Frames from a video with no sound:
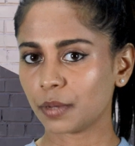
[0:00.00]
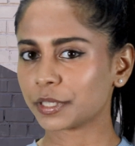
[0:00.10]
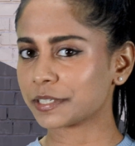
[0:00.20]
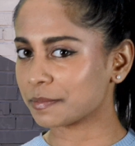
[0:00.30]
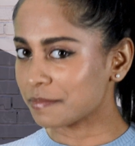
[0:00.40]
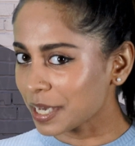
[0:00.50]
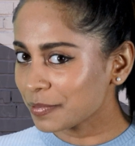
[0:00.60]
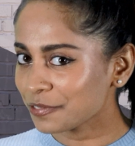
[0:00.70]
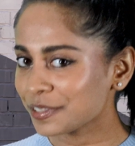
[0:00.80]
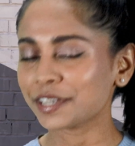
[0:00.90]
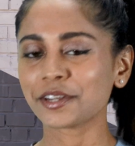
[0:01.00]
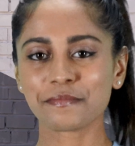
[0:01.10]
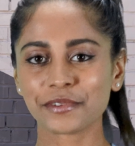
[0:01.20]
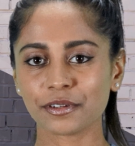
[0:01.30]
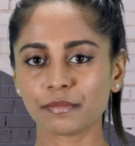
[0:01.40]
Because maybe you've seen
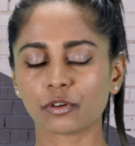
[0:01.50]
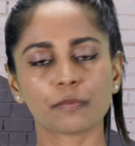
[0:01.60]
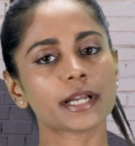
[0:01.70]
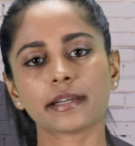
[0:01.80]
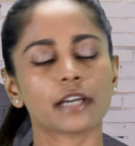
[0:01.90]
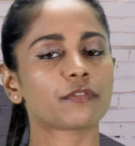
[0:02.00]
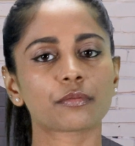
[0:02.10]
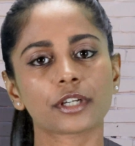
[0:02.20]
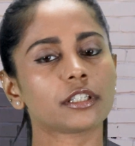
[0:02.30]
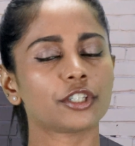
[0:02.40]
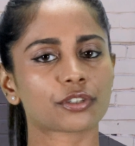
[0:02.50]
a moonbow but never really